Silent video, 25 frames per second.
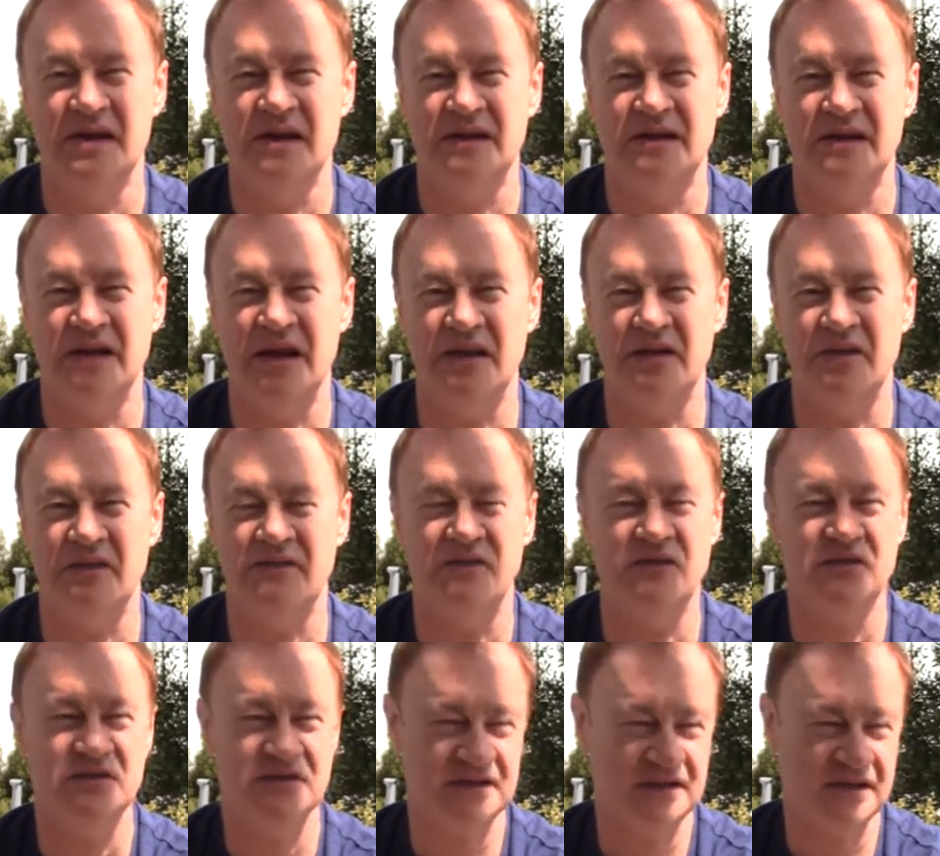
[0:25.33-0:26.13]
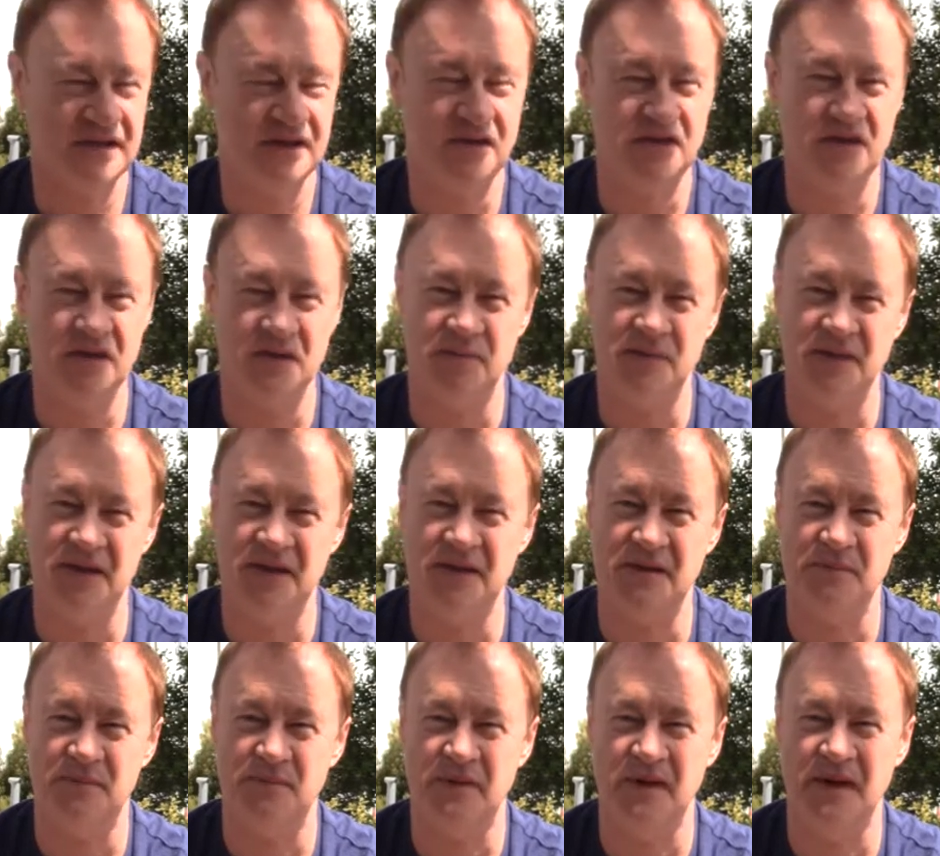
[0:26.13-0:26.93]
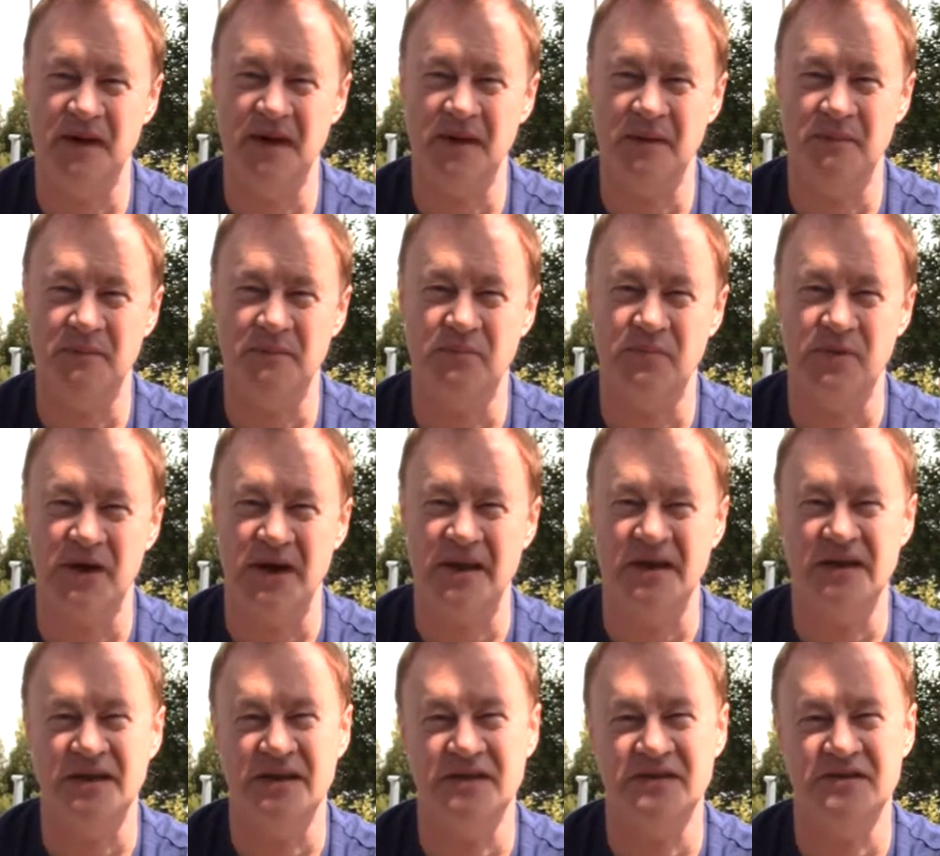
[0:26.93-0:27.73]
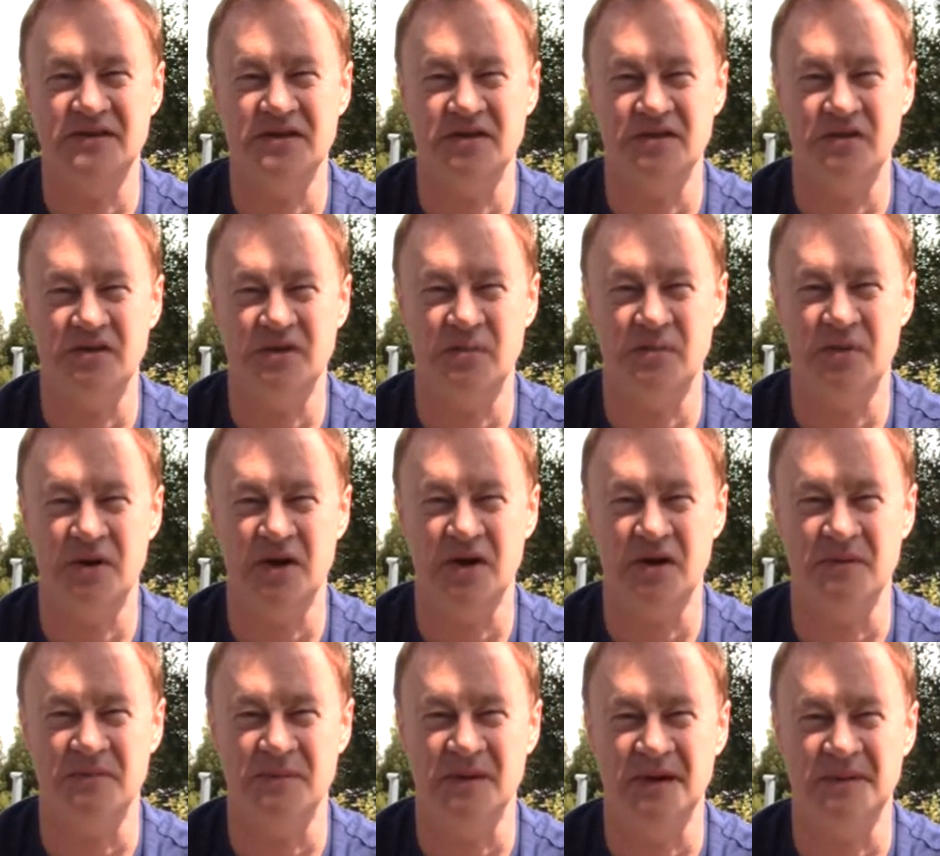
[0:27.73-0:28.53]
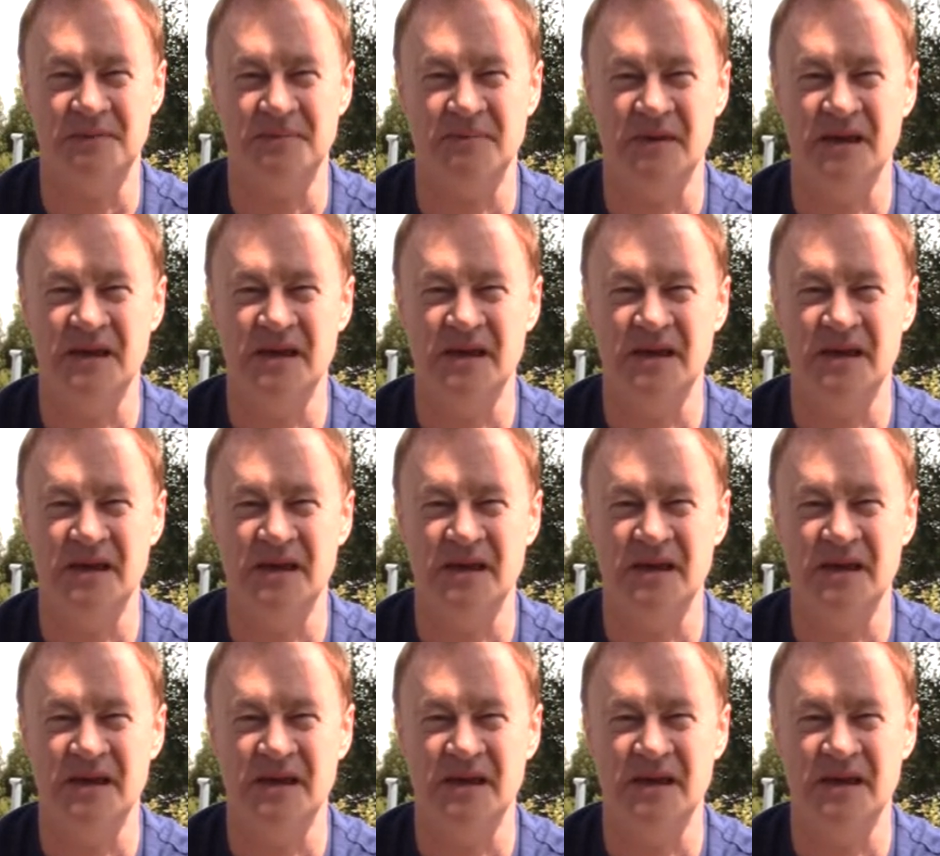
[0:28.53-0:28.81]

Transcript: Now the first thing could be um, breaking into your apartment.